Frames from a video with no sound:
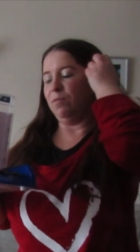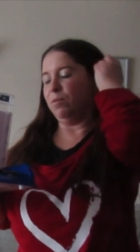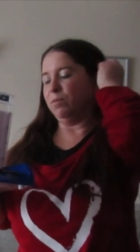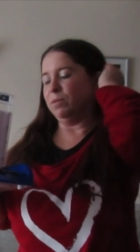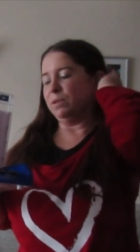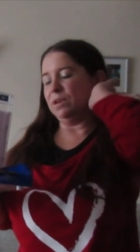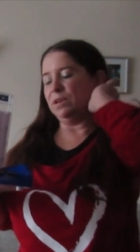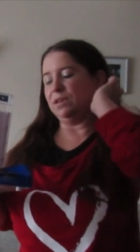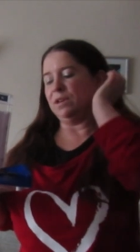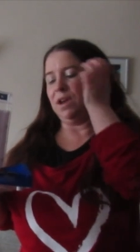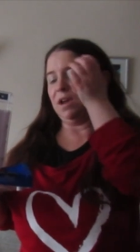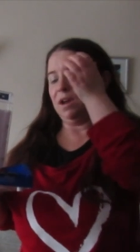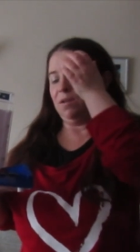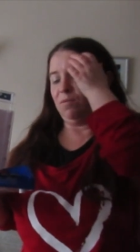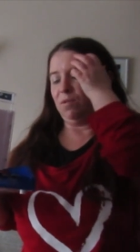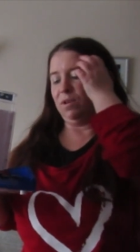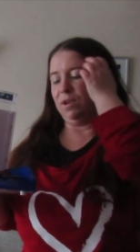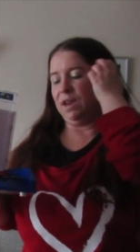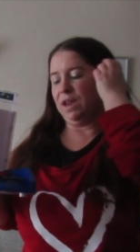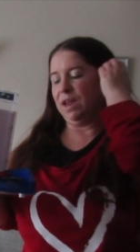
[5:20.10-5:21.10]
Wimbledon
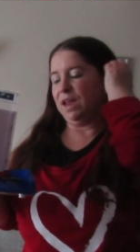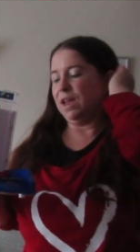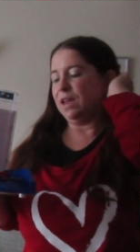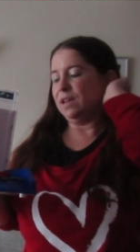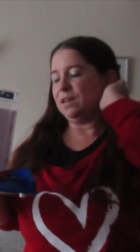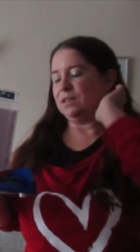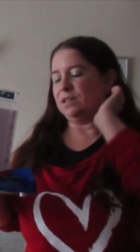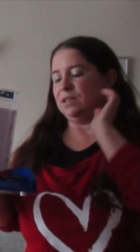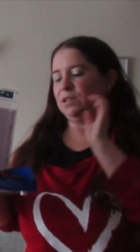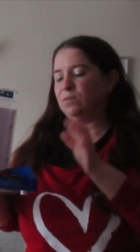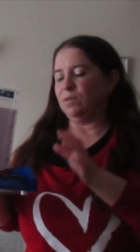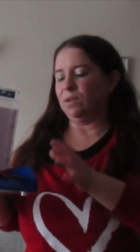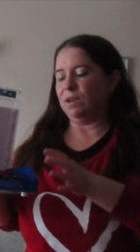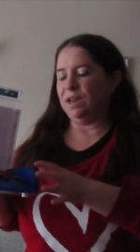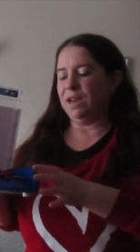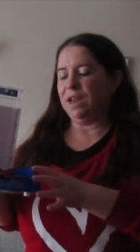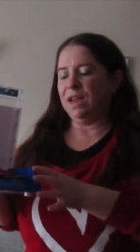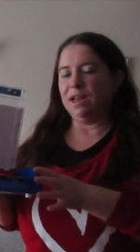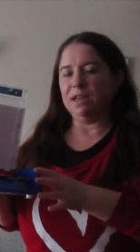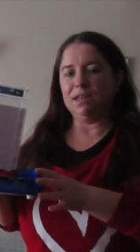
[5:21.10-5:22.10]
and one here. This is one
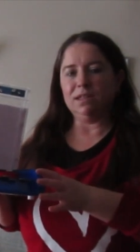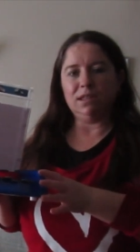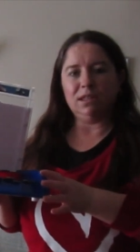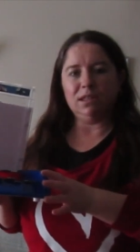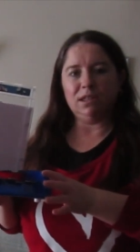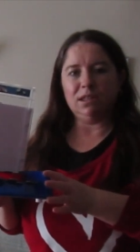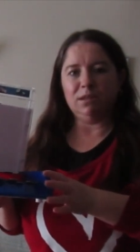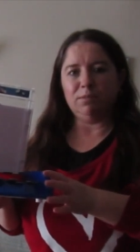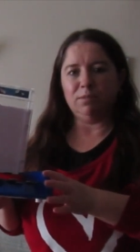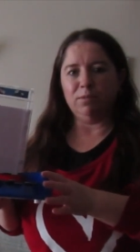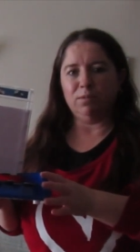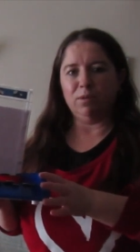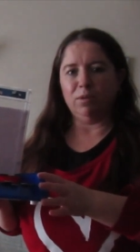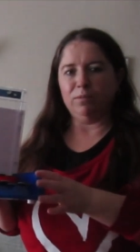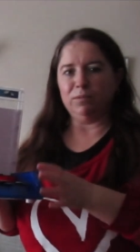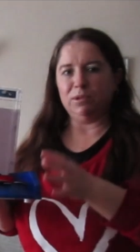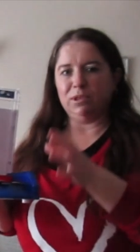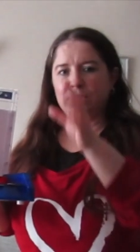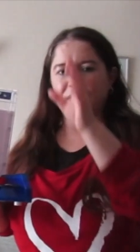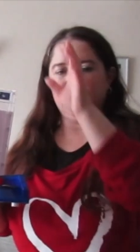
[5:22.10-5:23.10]
here, and this is a tipping
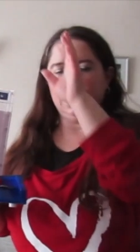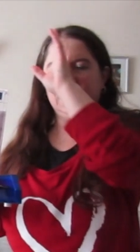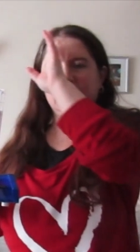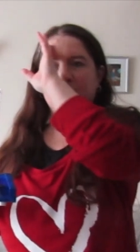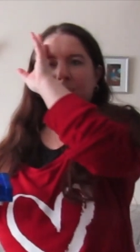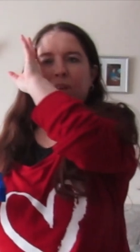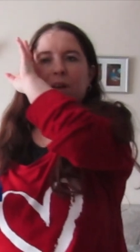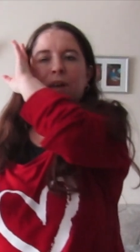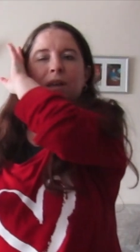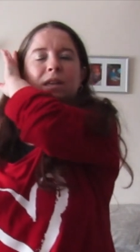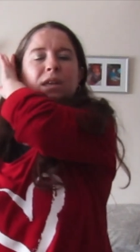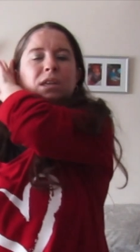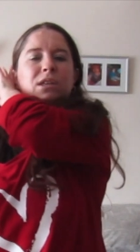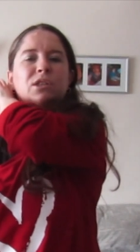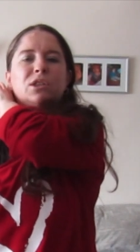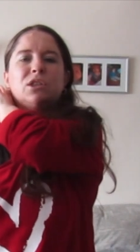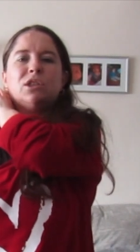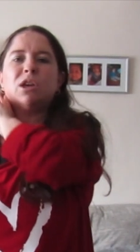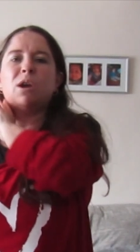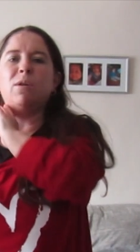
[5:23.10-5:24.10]
point machine. There's
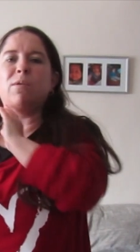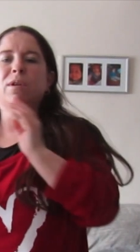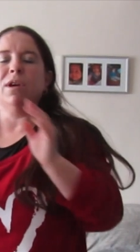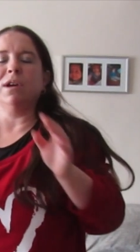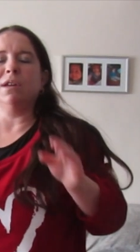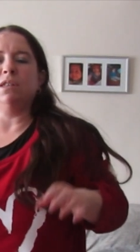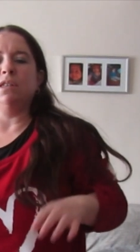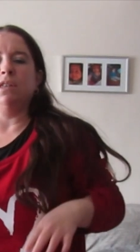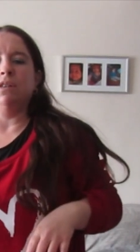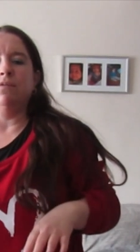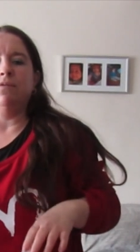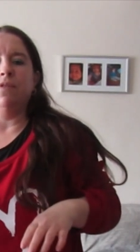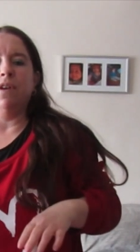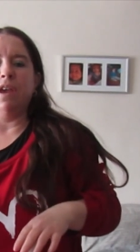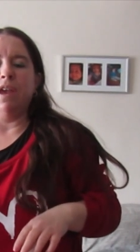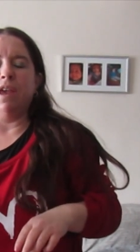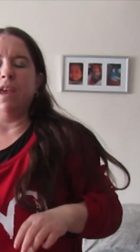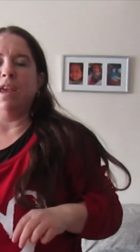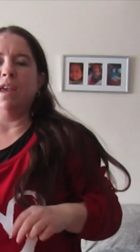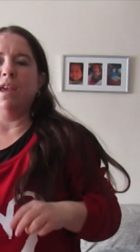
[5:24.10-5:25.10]
a show on
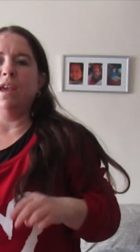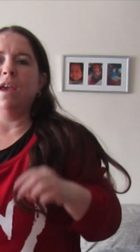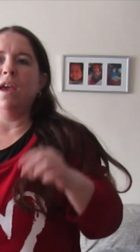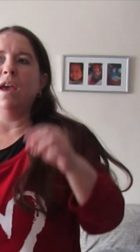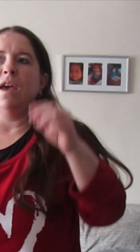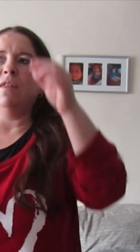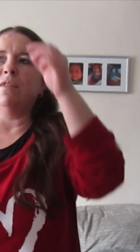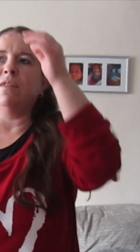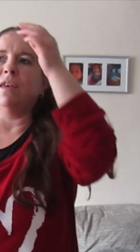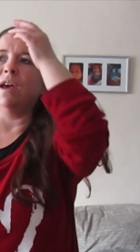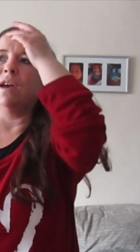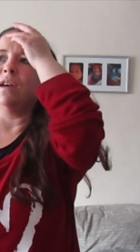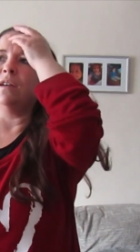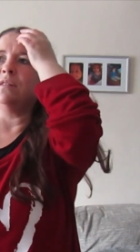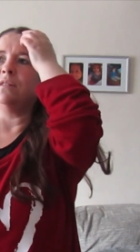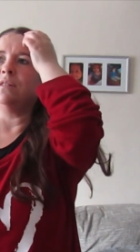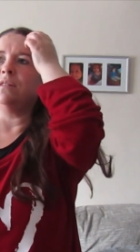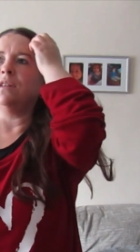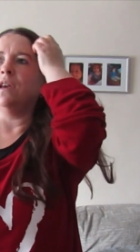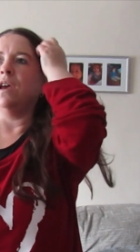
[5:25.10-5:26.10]
ITV that